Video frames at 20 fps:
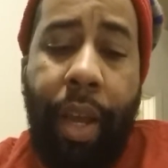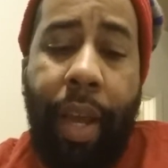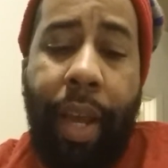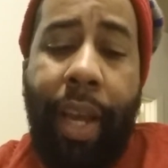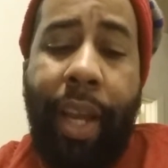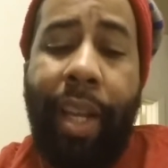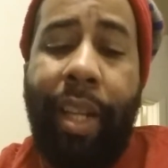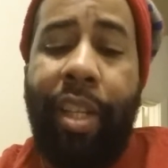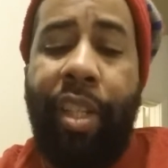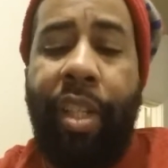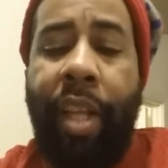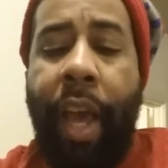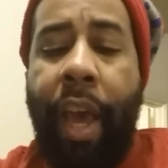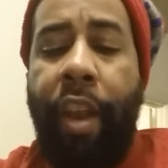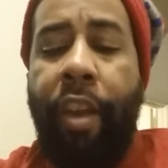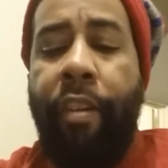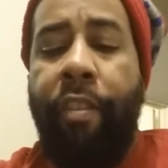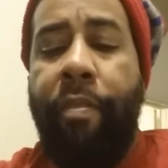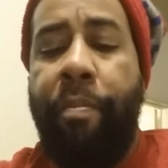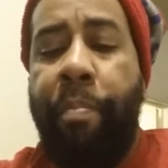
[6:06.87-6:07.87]
it is
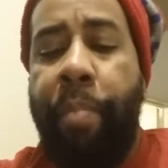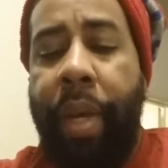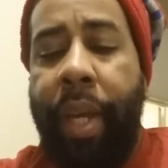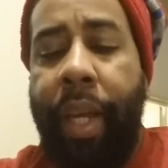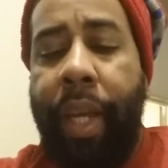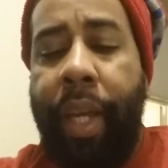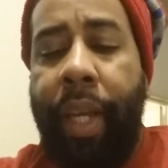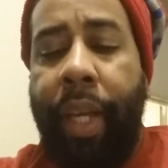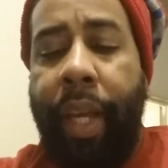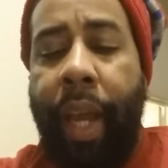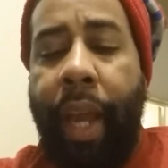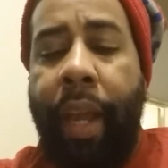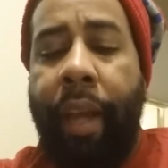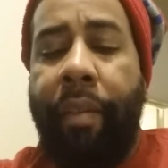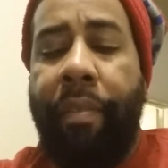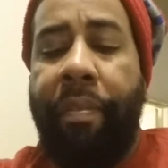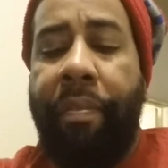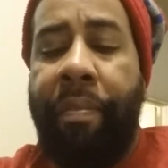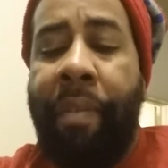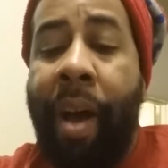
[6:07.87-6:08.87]
that of being a
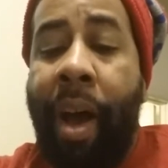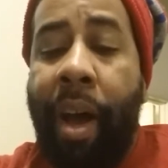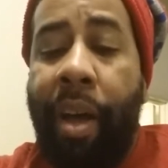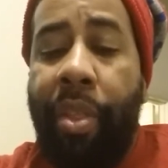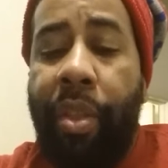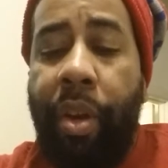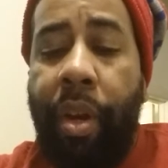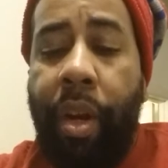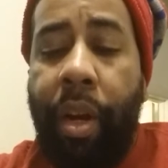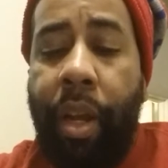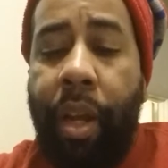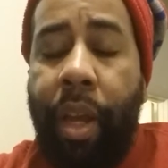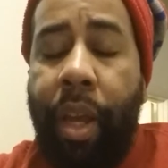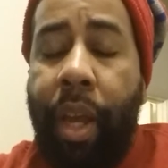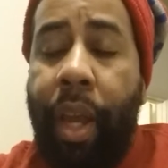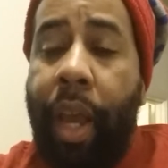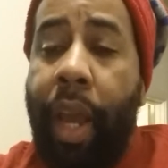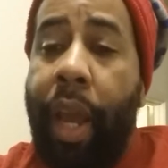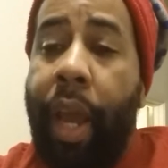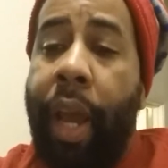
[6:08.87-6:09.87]
father
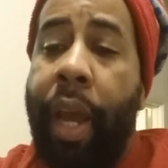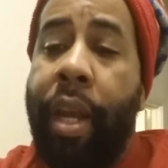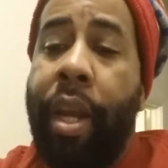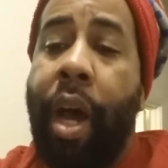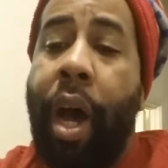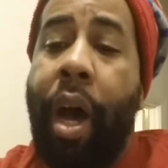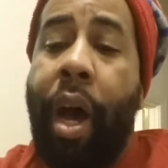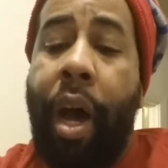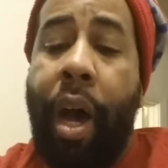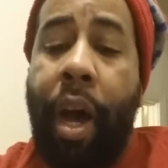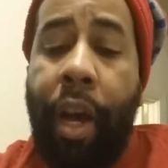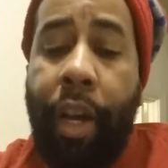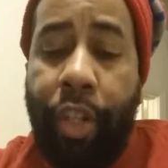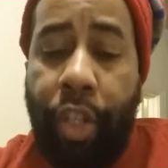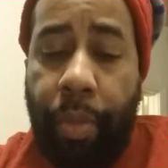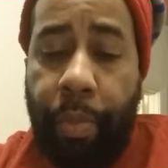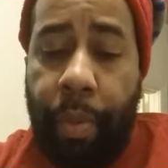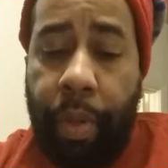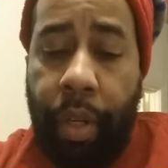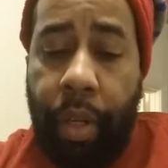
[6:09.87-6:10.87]
and
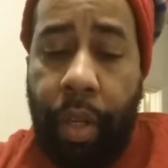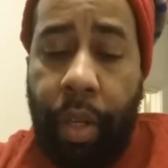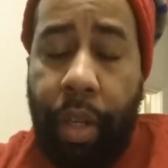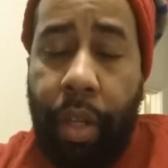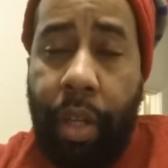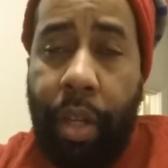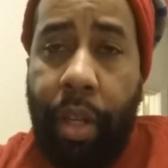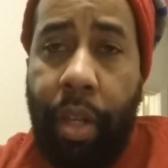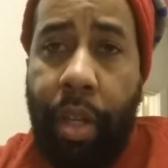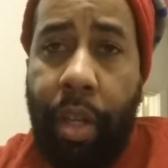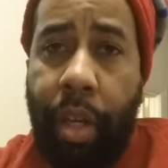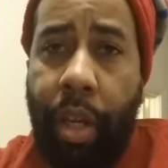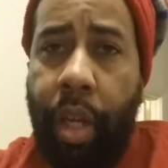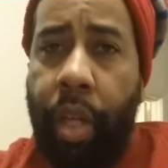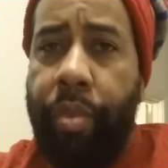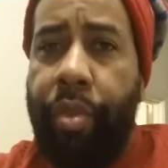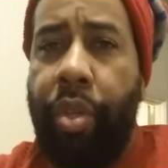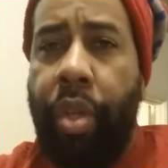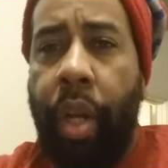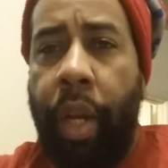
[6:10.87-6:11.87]
husband
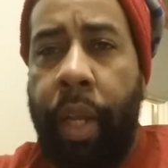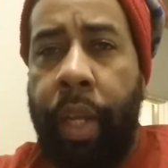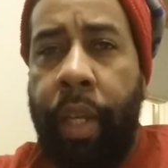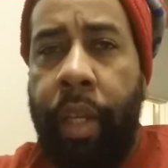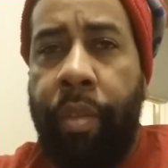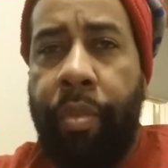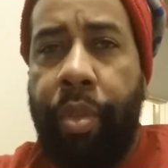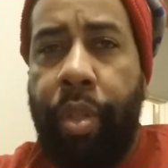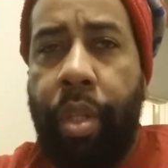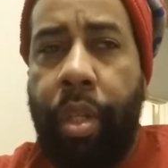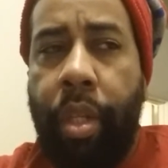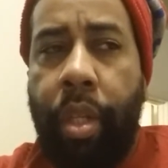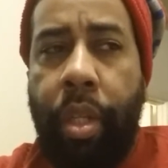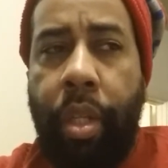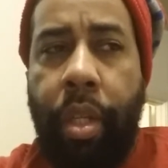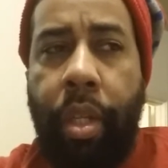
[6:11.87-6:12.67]
of slaves.